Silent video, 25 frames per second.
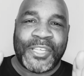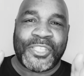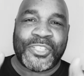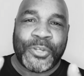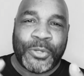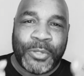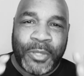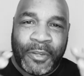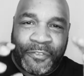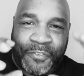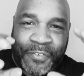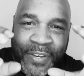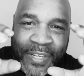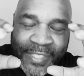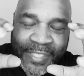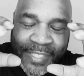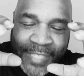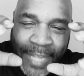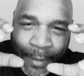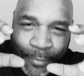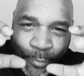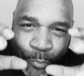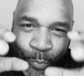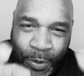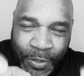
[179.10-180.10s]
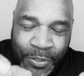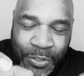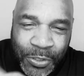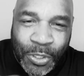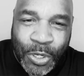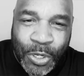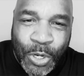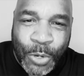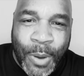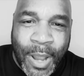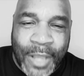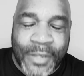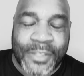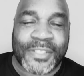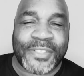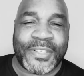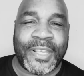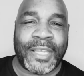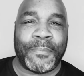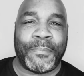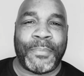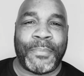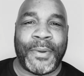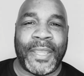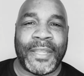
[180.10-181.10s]
sure your friends stop wanting you to go out and
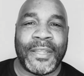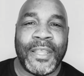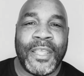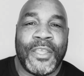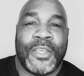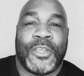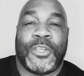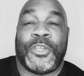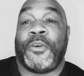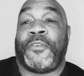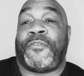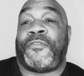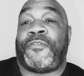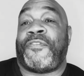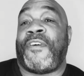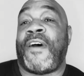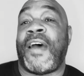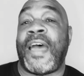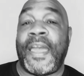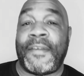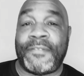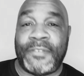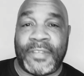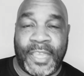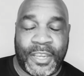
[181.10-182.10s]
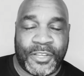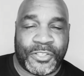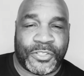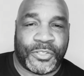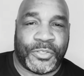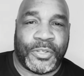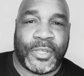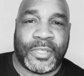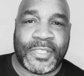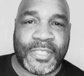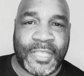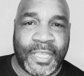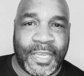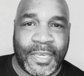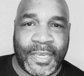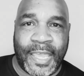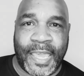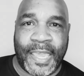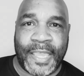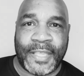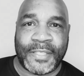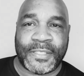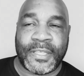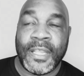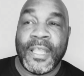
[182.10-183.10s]
celebrate your five days or your 10
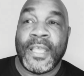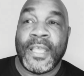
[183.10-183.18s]
days